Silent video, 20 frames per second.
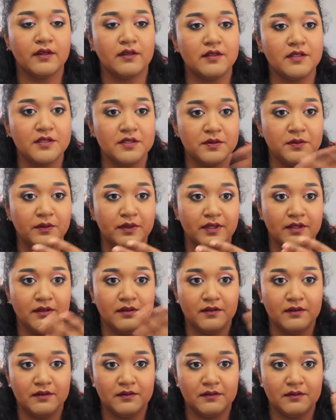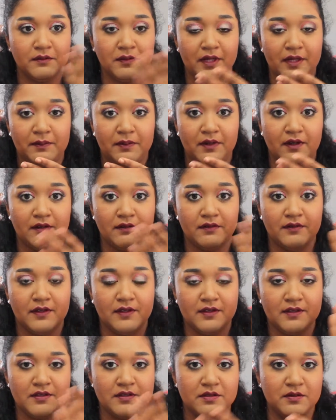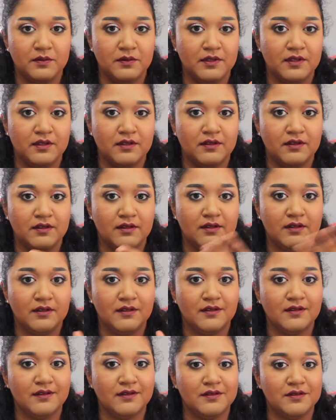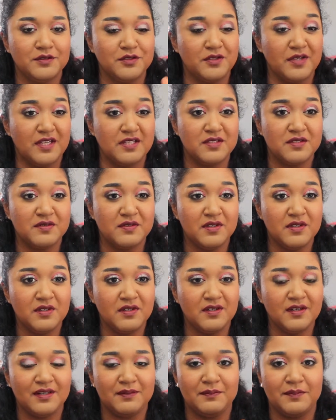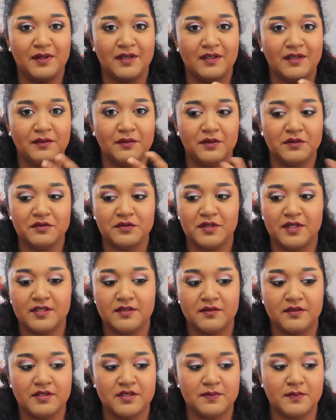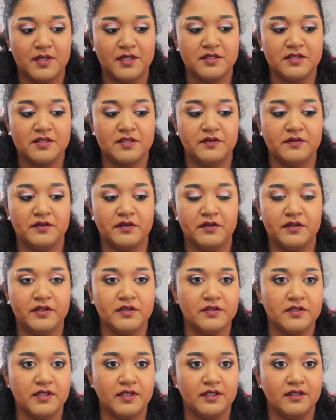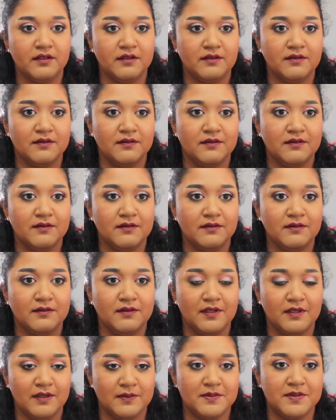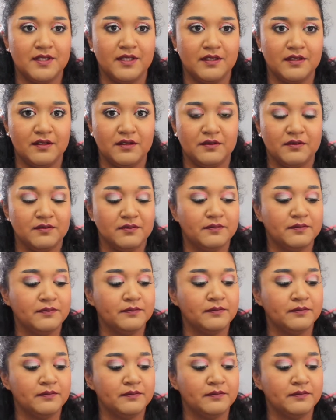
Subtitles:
This will wipe off and this will transfer, but it won't transfer as much as if you were using the lipstick alone.